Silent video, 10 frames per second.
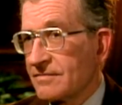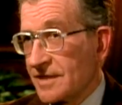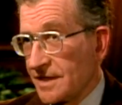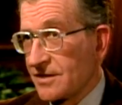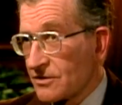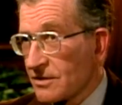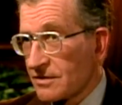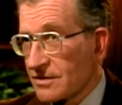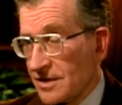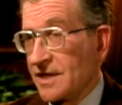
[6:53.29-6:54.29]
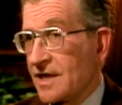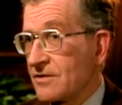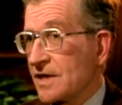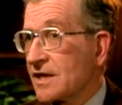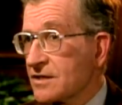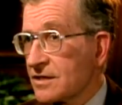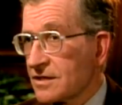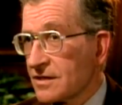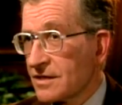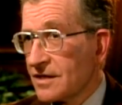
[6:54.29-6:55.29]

tell you the truth, like Henry Kissinger,